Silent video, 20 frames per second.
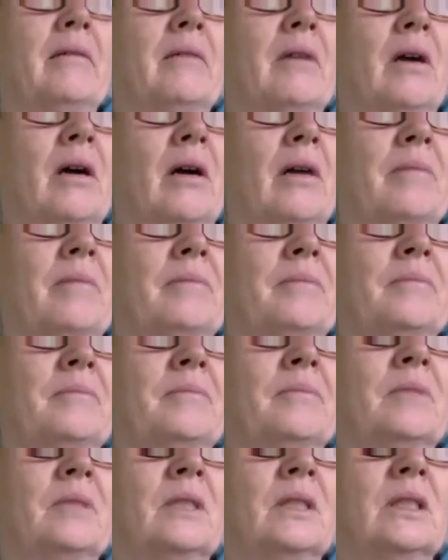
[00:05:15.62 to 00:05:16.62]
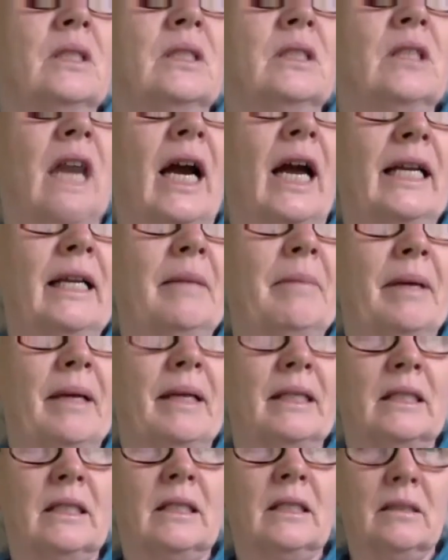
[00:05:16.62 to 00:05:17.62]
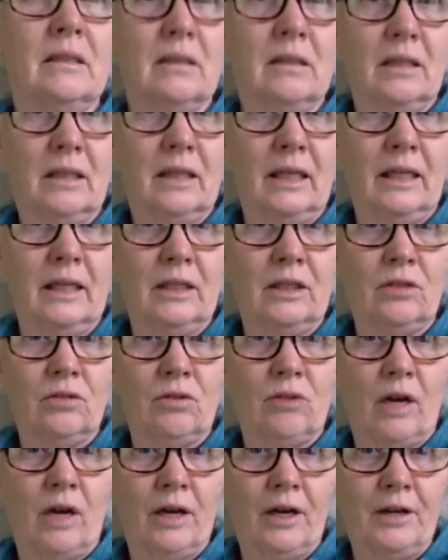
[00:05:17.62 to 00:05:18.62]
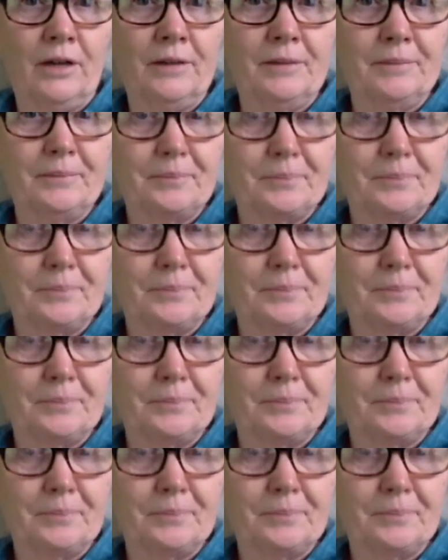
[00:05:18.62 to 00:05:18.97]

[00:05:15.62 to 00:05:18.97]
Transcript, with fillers: um, tiny bits getting stronger,